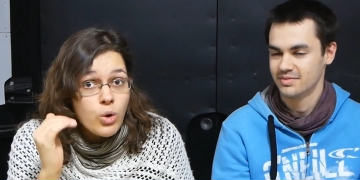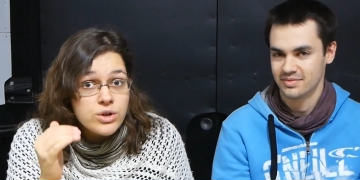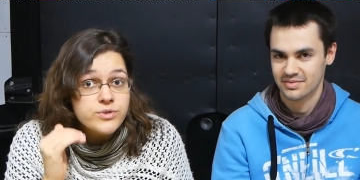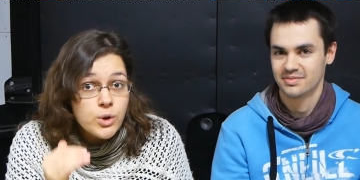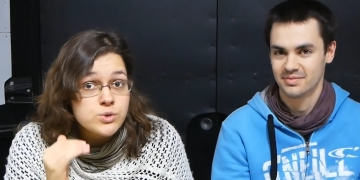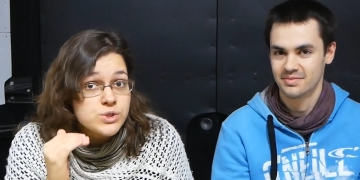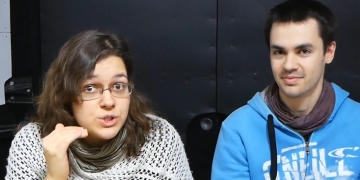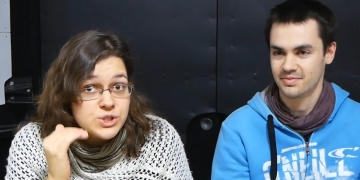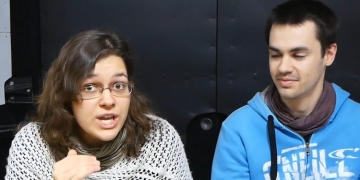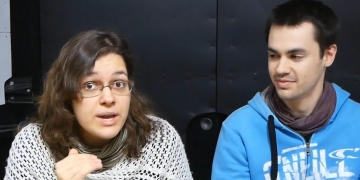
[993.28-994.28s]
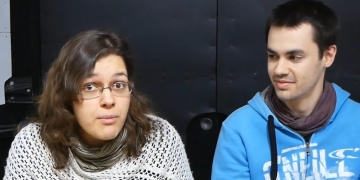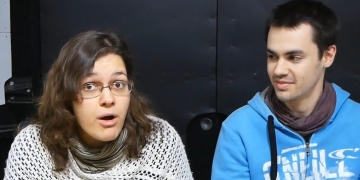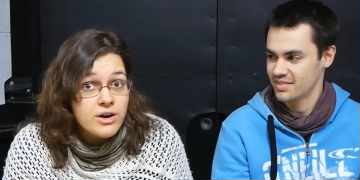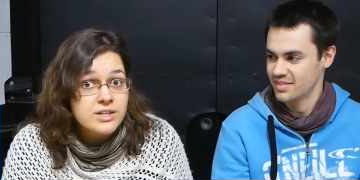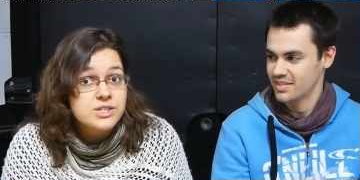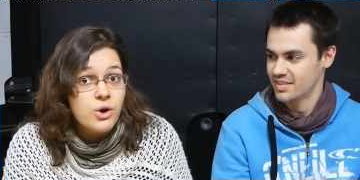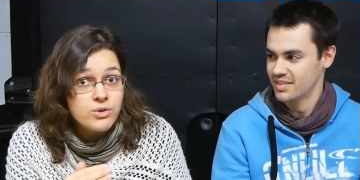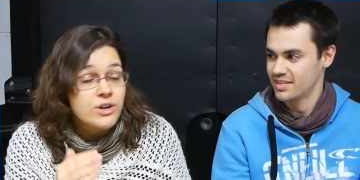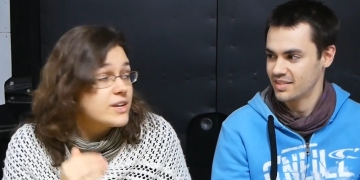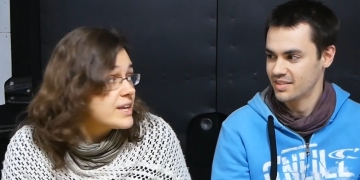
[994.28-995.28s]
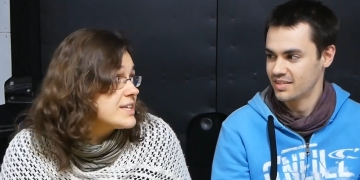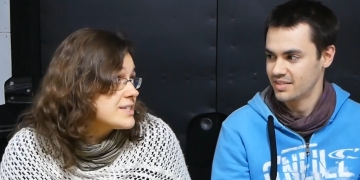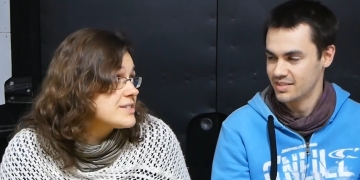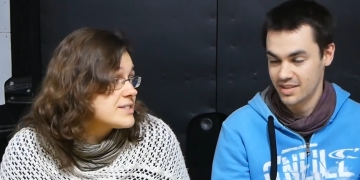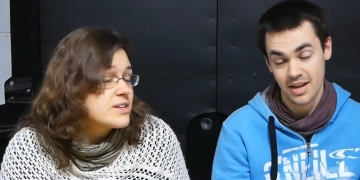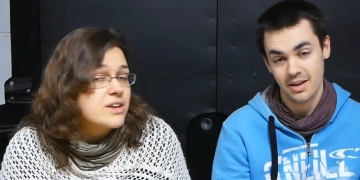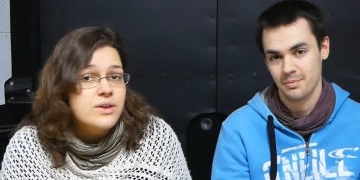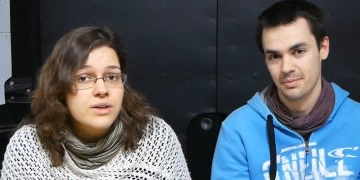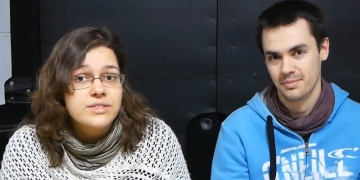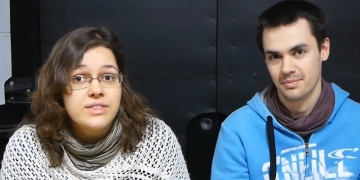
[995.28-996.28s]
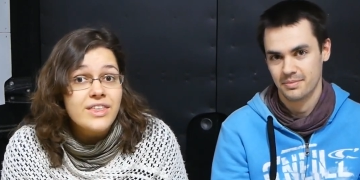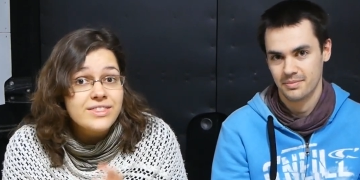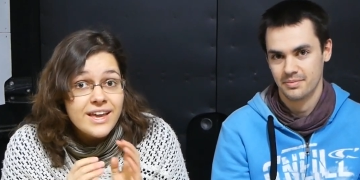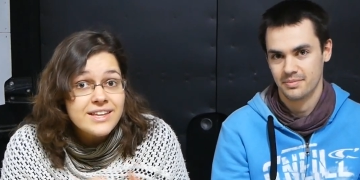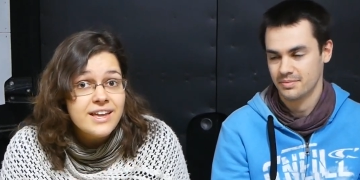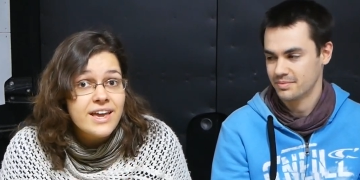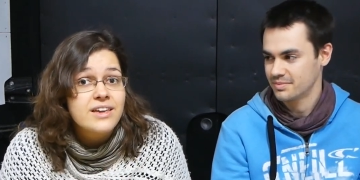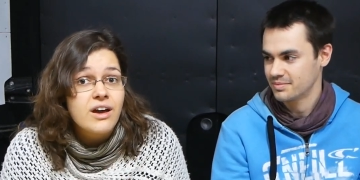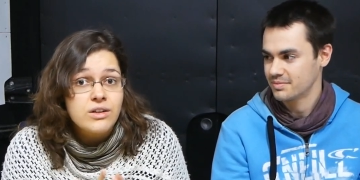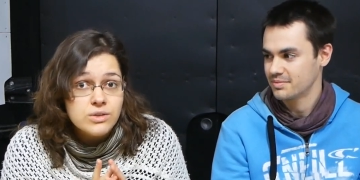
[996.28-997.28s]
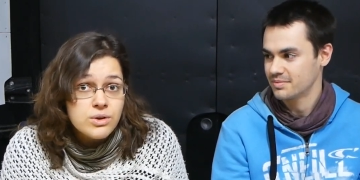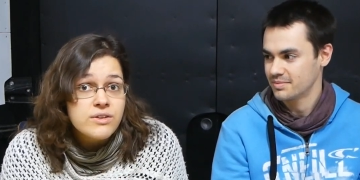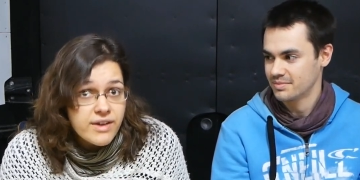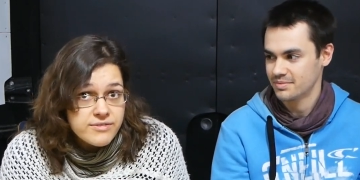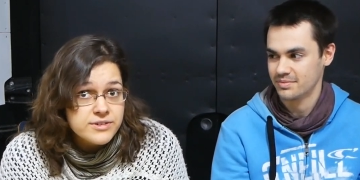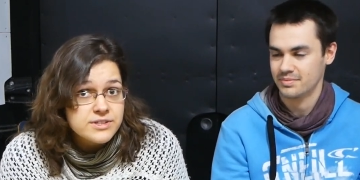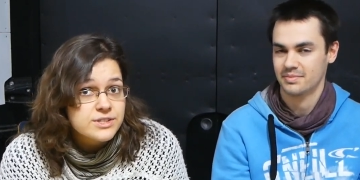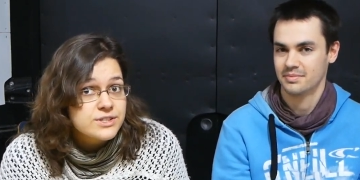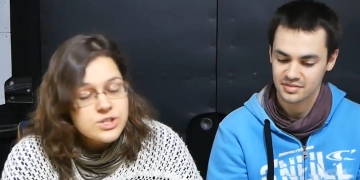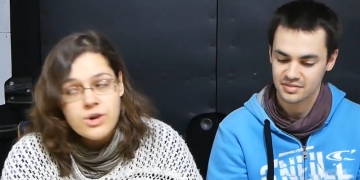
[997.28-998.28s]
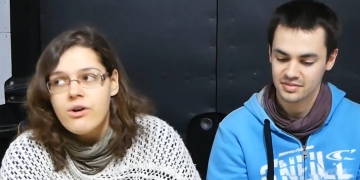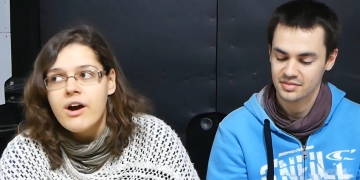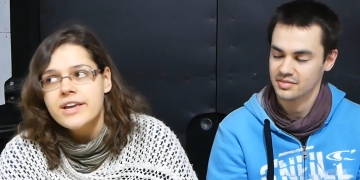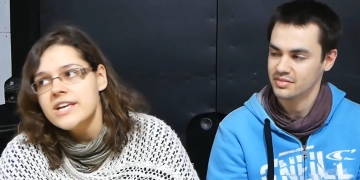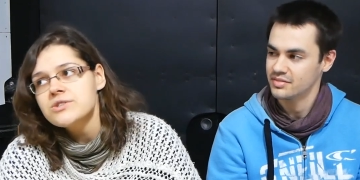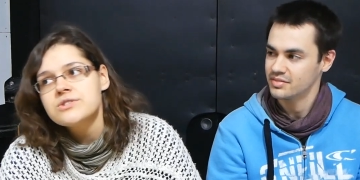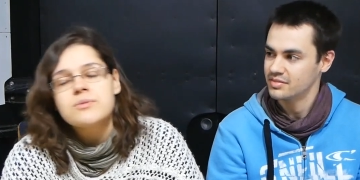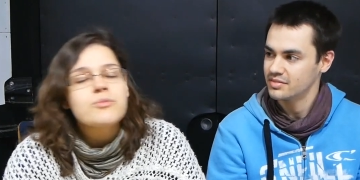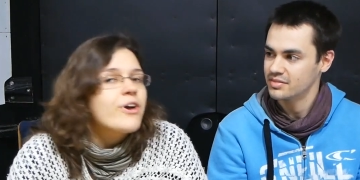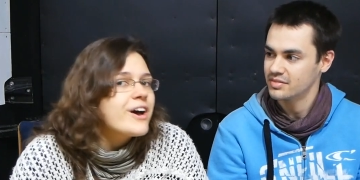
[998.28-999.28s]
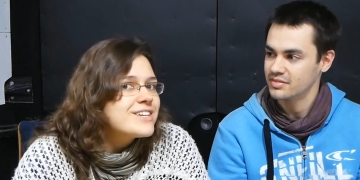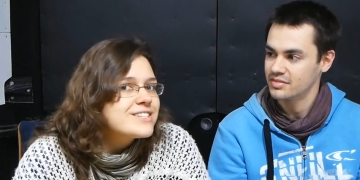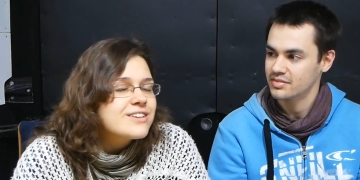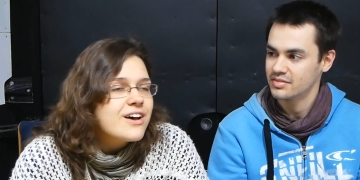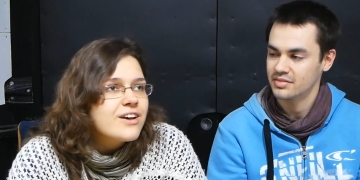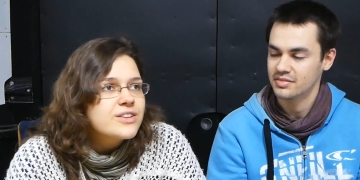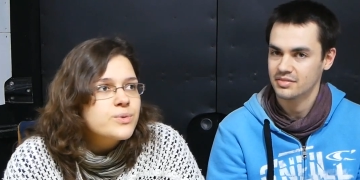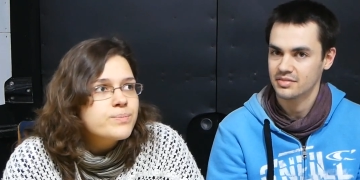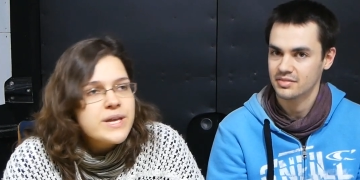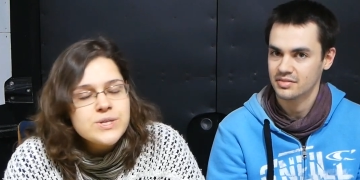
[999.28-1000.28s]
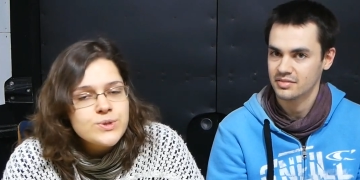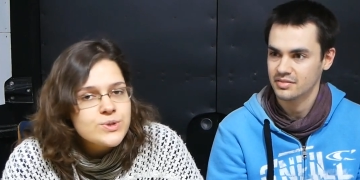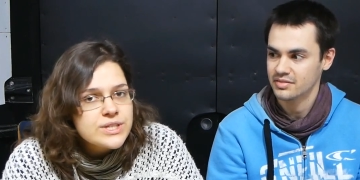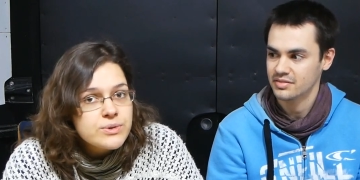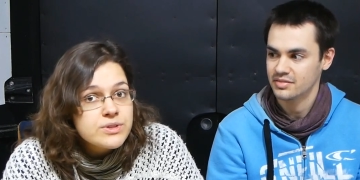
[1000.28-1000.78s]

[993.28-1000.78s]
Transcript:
Speaker 1: all of those check marks on our lists. Yeah. They take a lot of effort. So I guess to summarize, uh, the best way to deal